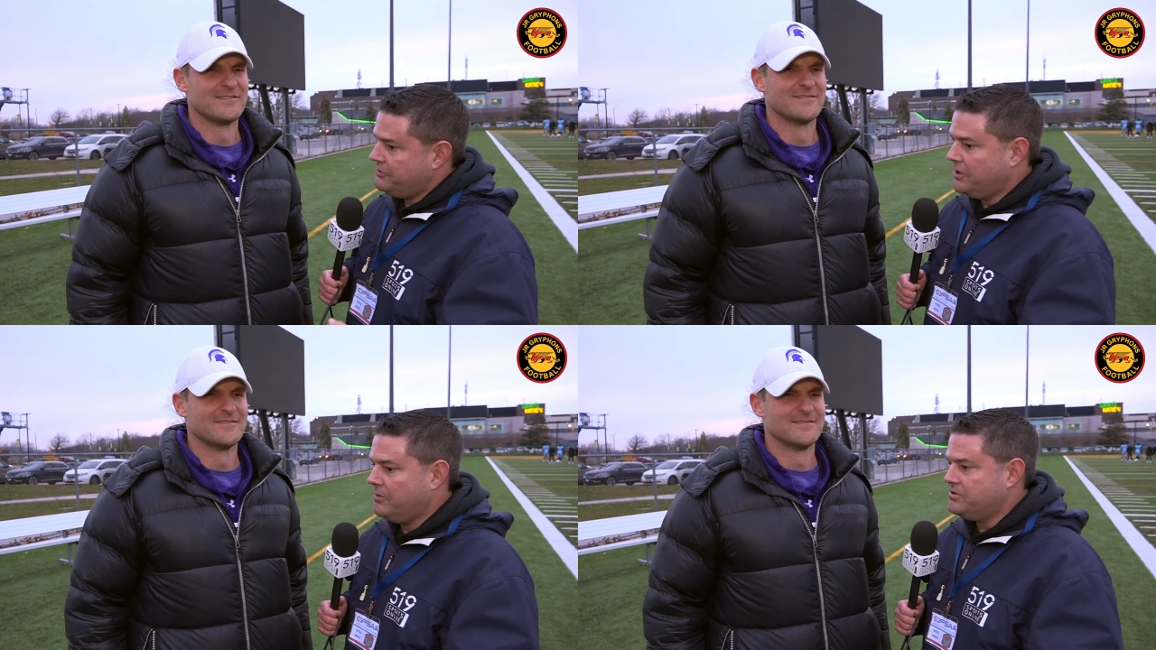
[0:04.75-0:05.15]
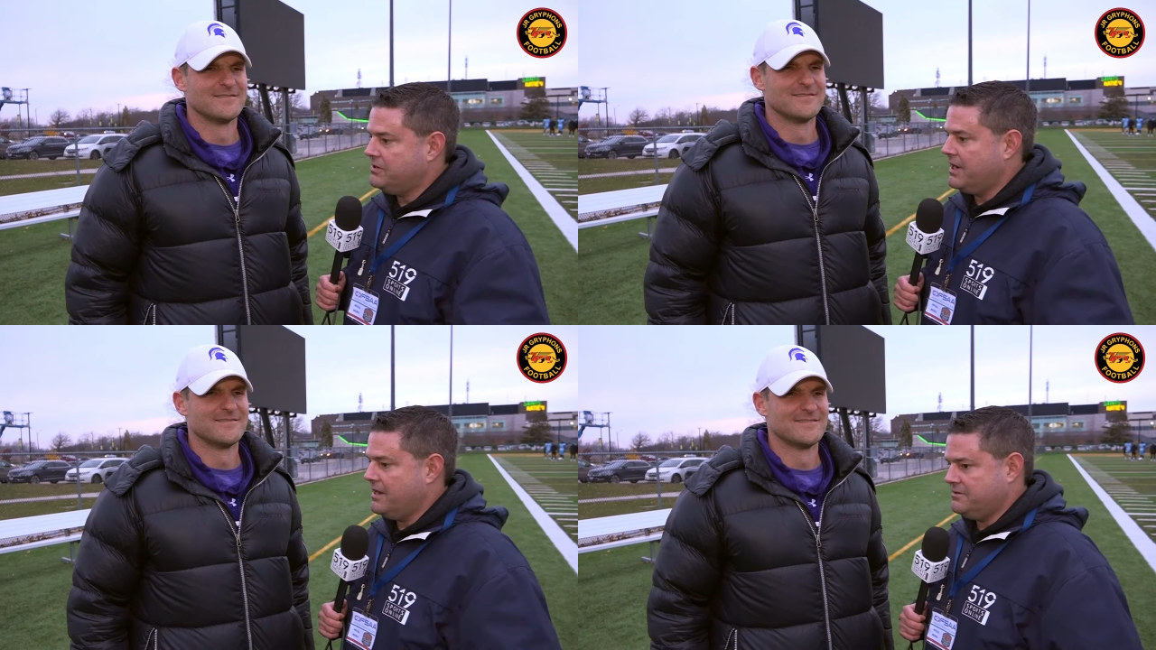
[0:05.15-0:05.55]
Speaker 1: doing
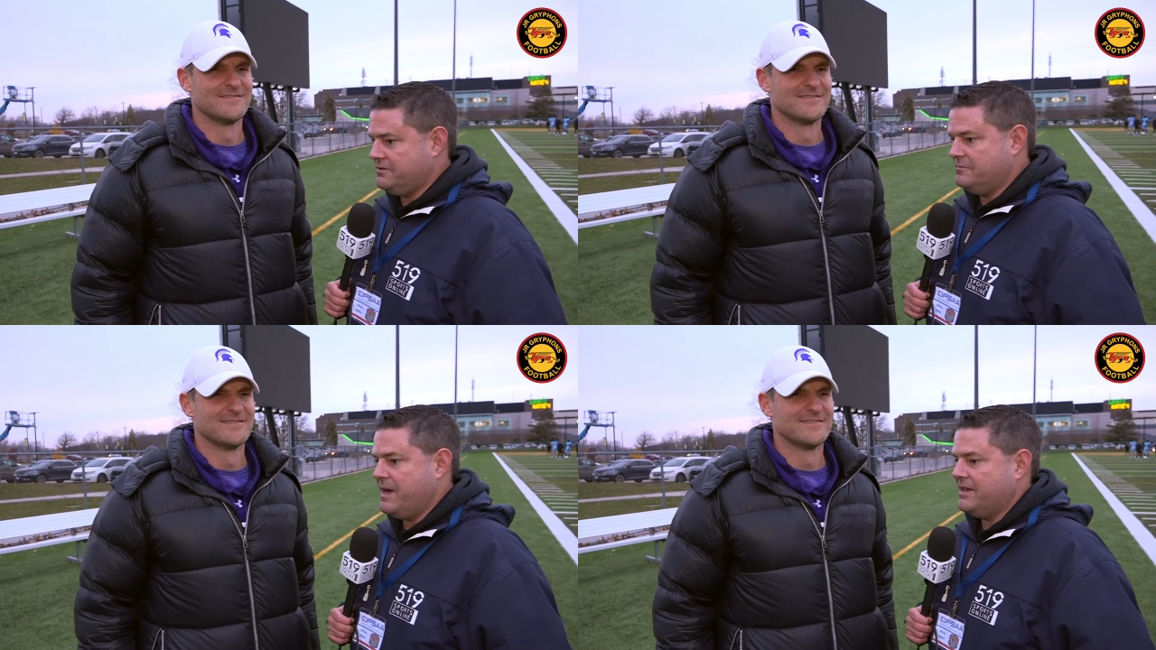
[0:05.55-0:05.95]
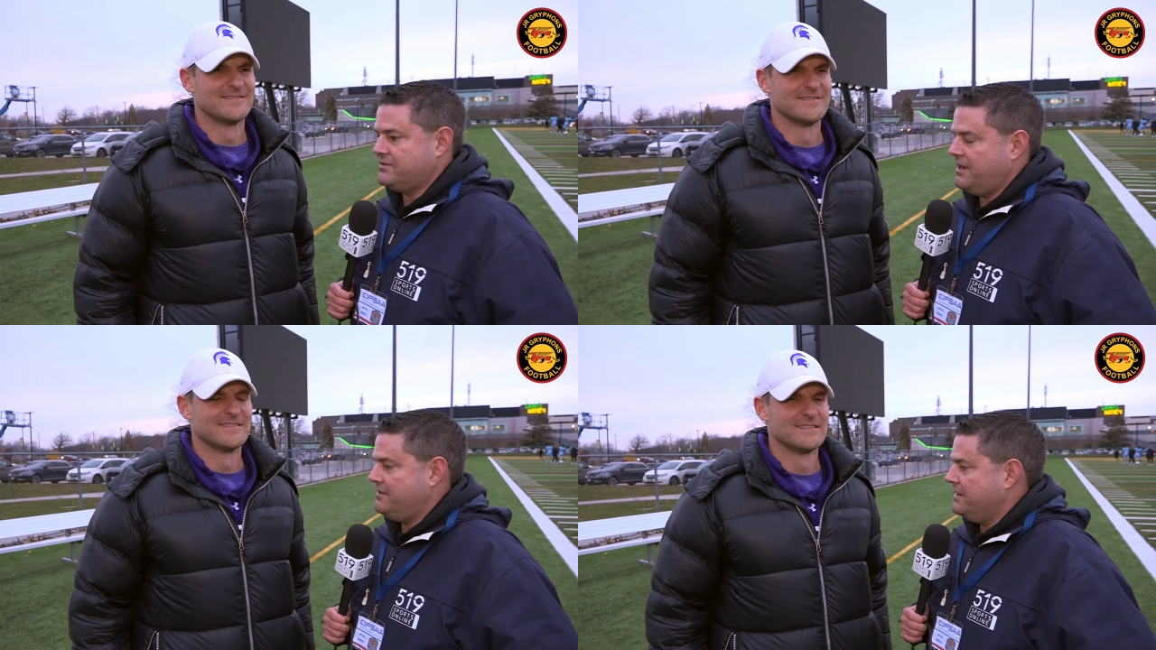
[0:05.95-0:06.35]
what you guys do
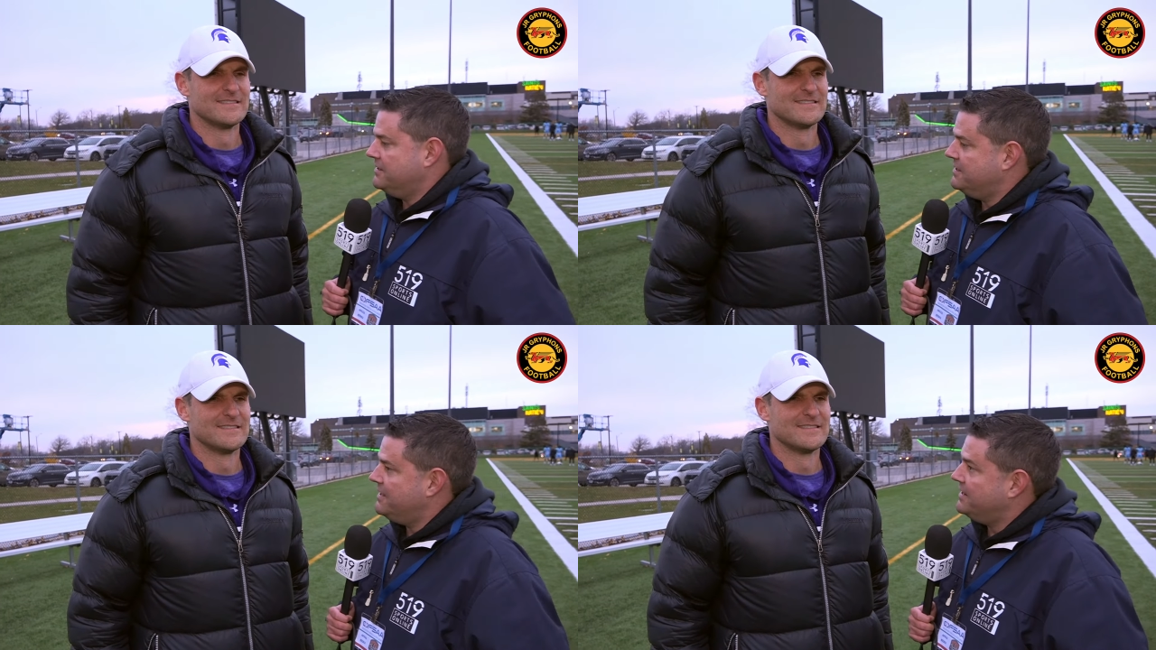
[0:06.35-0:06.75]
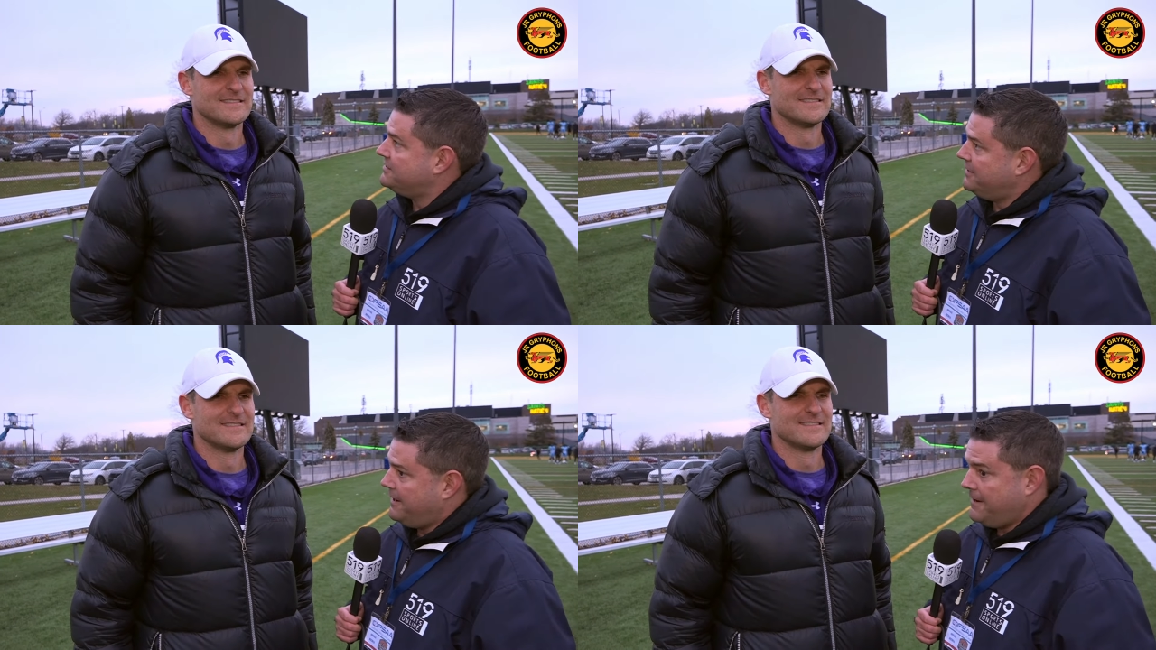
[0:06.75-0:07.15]
best, and I think he did
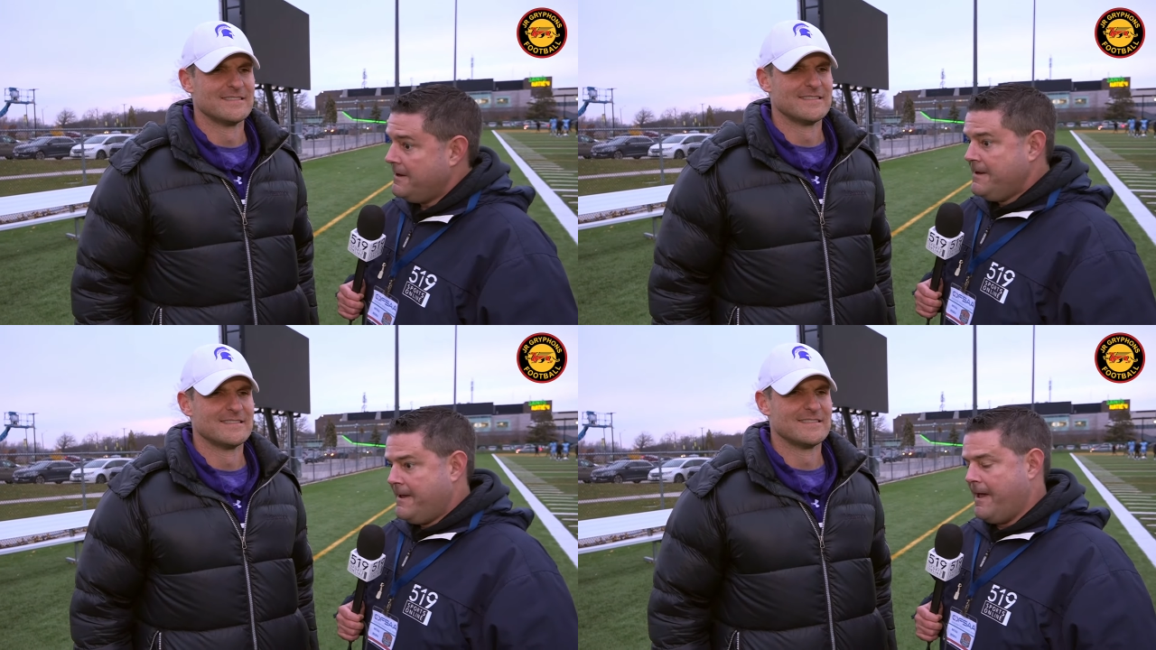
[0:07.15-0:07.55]
that today.